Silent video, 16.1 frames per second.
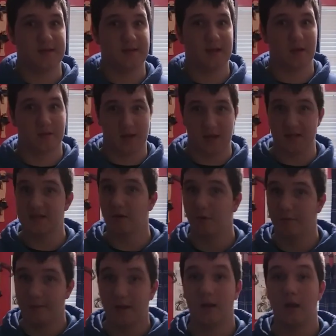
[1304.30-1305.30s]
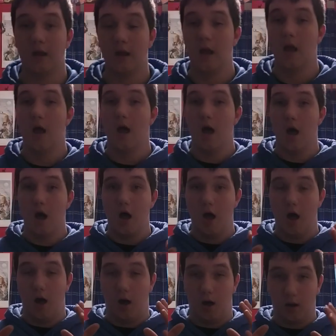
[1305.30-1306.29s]
yes, there will be
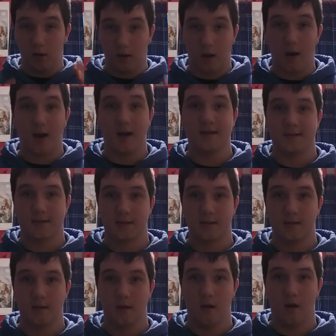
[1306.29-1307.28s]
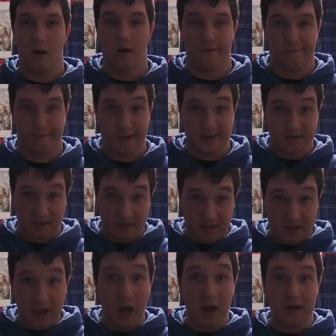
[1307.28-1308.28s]
a lot of basically
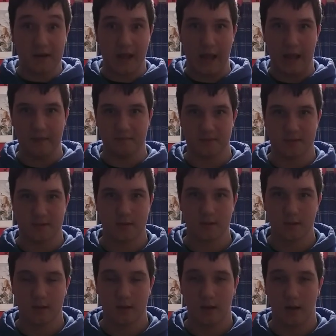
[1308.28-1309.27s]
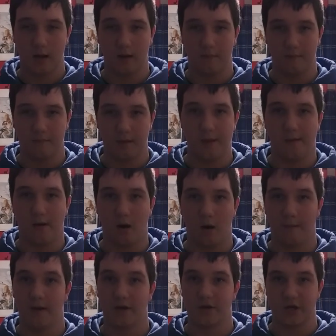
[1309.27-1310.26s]
gun games on
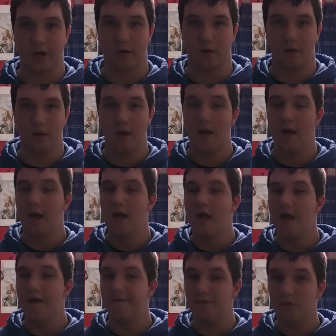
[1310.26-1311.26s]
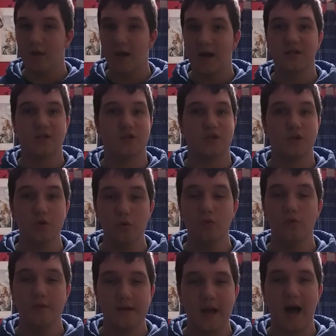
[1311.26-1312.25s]
my channel. If you guys
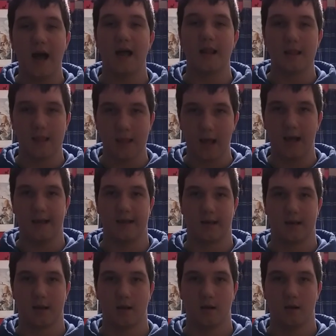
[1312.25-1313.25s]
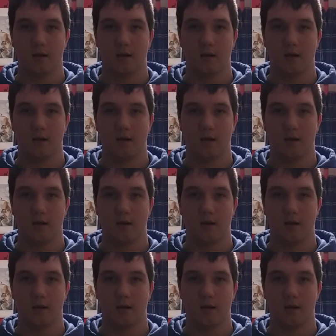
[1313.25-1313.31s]
do not like